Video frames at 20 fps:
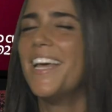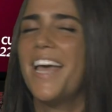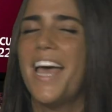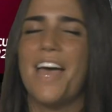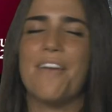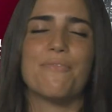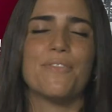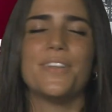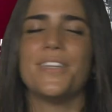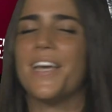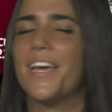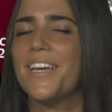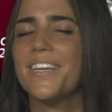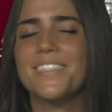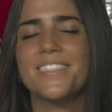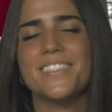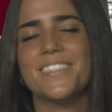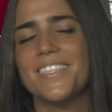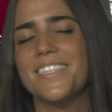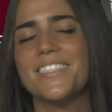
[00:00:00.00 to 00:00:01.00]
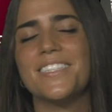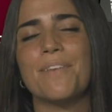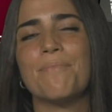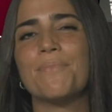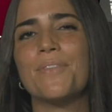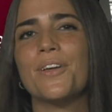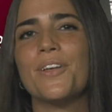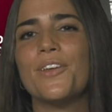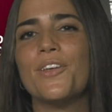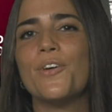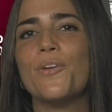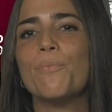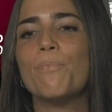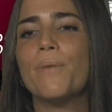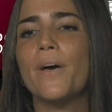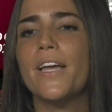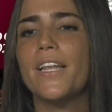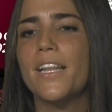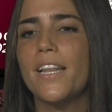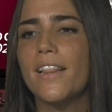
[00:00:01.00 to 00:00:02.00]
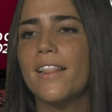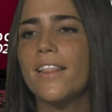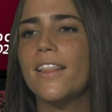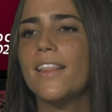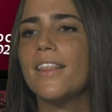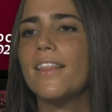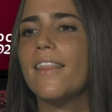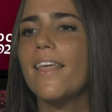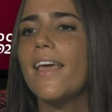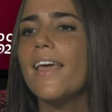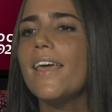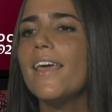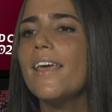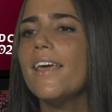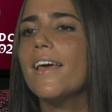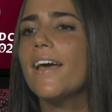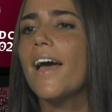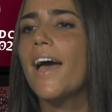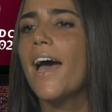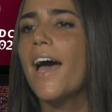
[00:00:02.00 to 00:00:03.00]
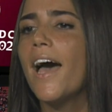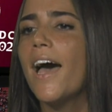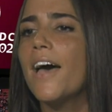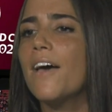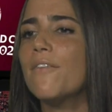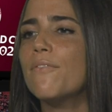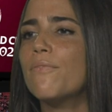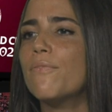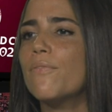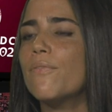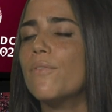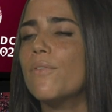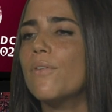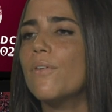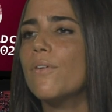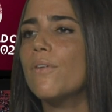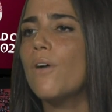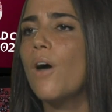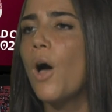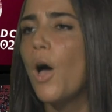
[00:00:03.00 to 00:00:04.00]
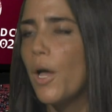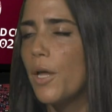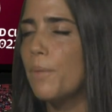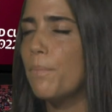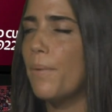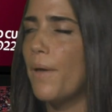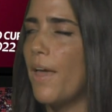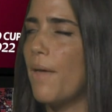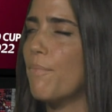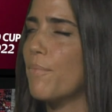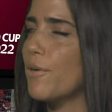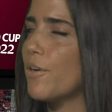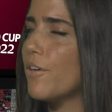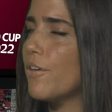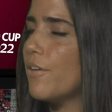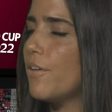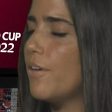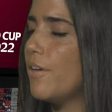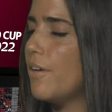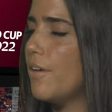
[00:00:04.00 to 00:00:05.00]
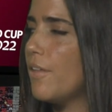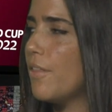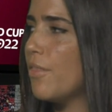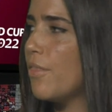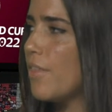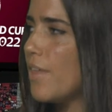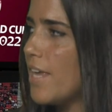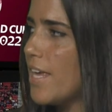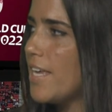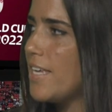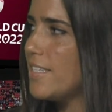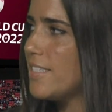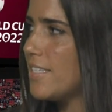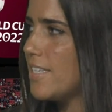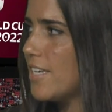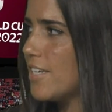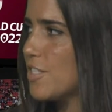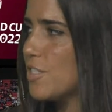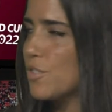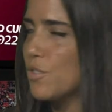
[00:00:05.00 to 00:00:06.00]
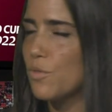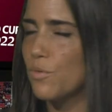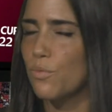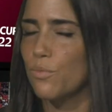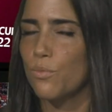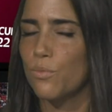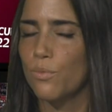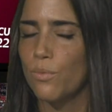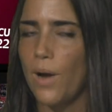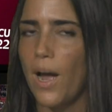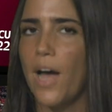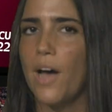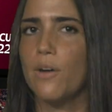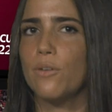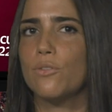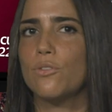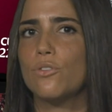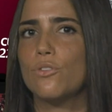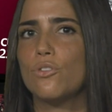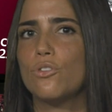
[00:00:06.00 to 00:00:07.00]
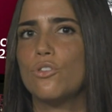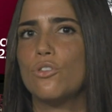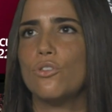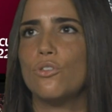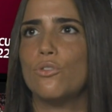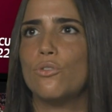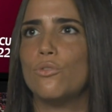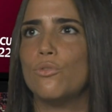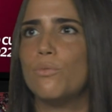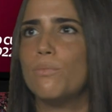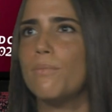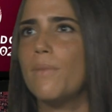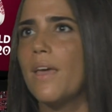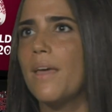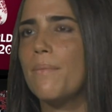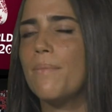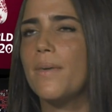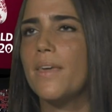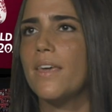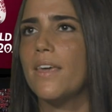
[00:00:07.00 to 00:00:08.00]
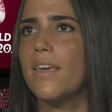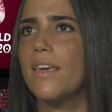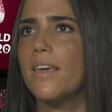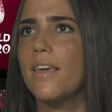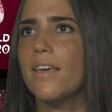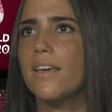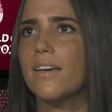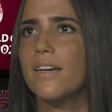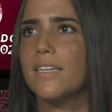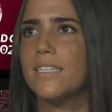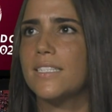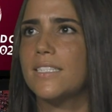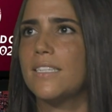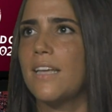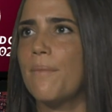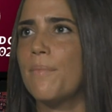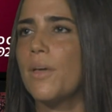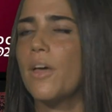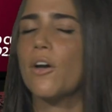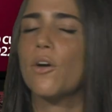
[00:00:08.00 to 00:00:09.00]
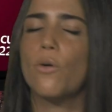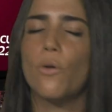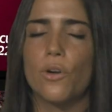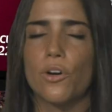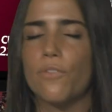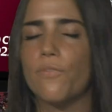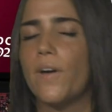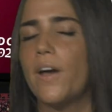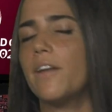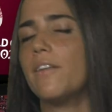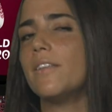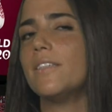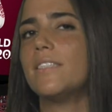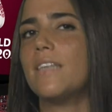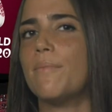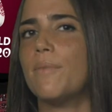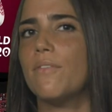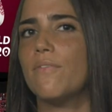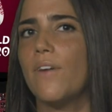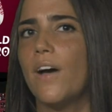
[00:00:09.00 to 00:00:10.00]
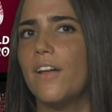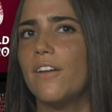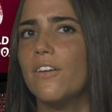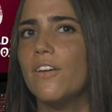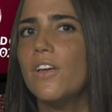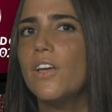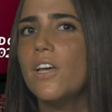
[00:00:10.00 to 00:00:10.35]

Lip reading: Every day it's something new. But they have, on paper, the easiest route to maybe a quarterfinal, a semifinal.